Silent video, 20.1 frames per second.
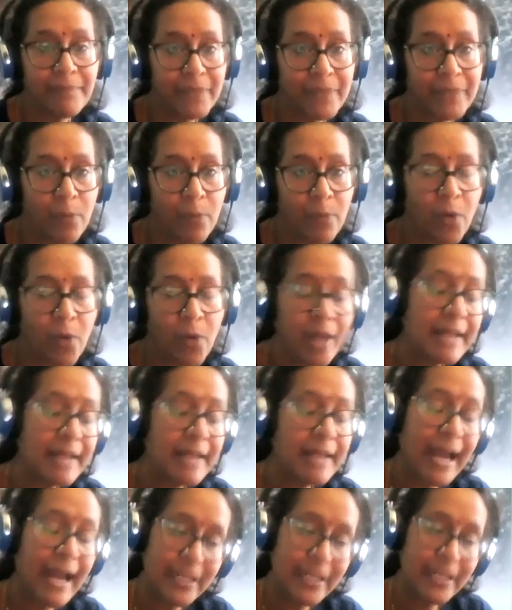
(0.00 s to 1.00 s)
what
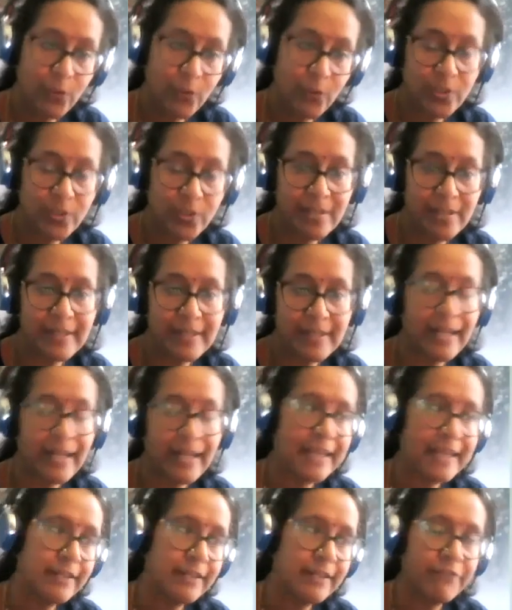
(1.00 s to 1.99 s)
I notice and I
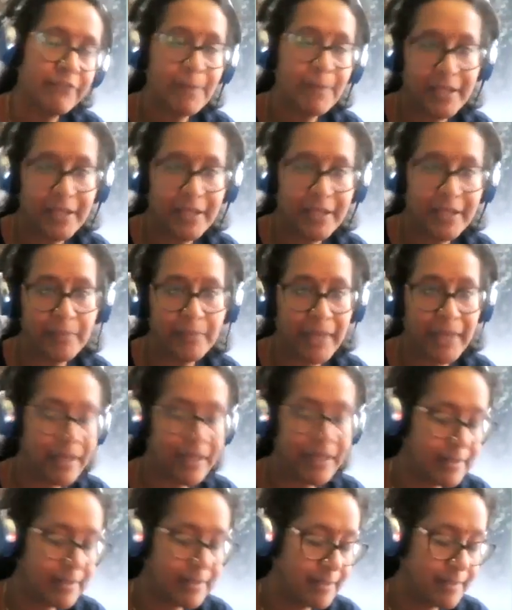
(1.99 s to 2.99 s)
hear from other
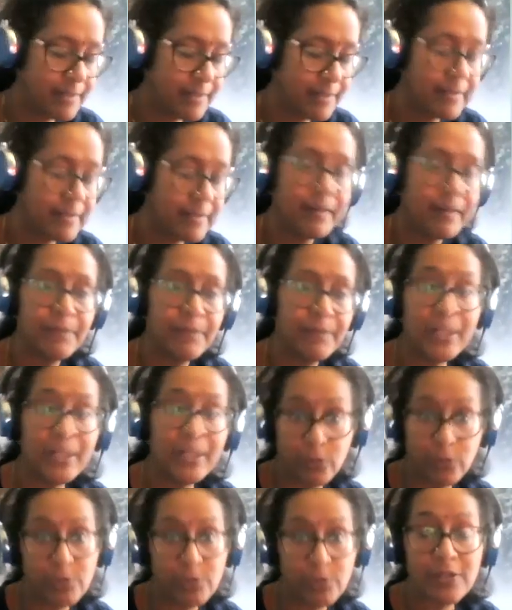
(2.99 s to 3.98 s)
parents is,
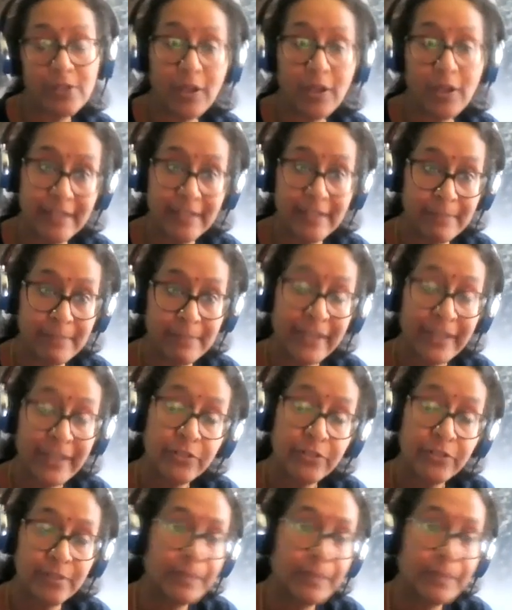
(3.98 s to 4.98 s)
individuals on the
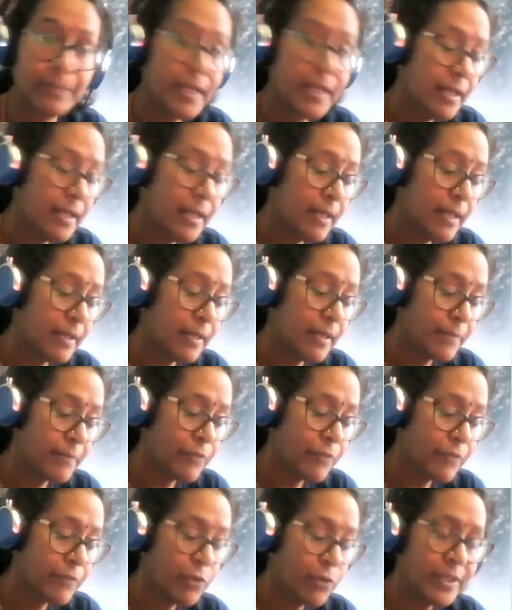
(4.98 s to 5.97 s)
spectrum,
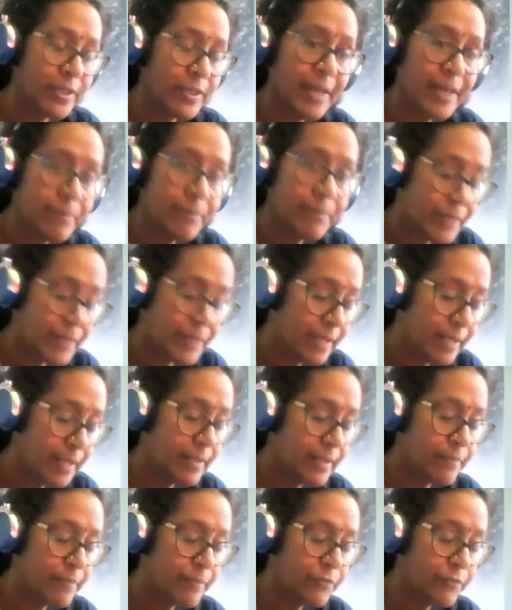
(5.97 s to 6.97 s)
for them,
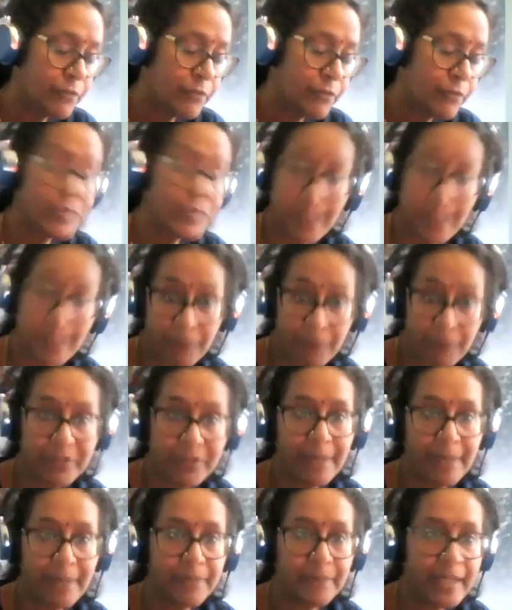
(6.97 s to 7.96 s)
for some of
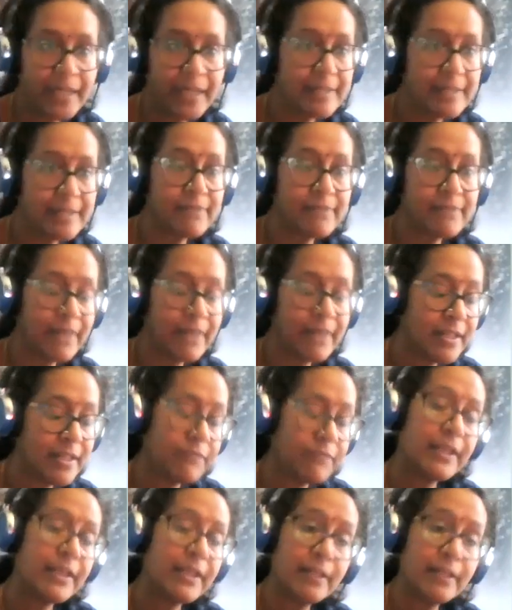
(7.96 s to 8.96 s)
them, it's very
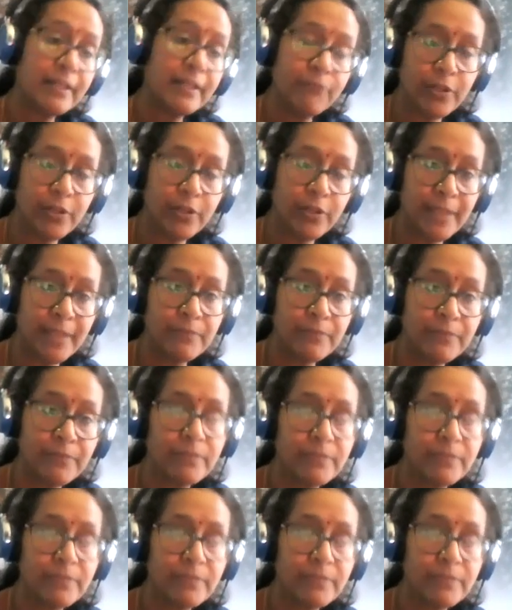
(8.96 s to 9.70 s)
difficult for them.